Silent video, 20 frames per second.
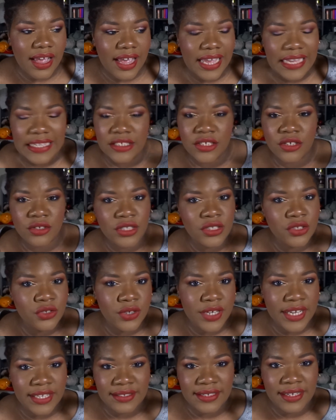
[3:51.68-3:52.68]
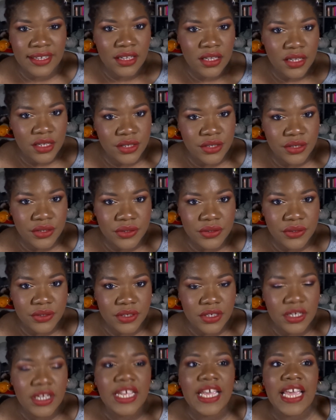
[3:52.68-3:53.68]
It's going to get decluttered.
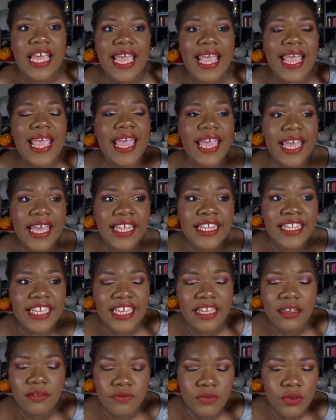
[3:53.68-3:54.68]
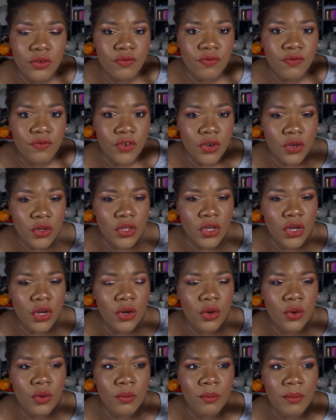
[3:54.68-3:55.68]
And if you
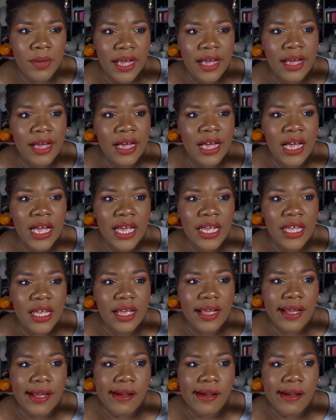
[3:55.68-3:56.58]
follow my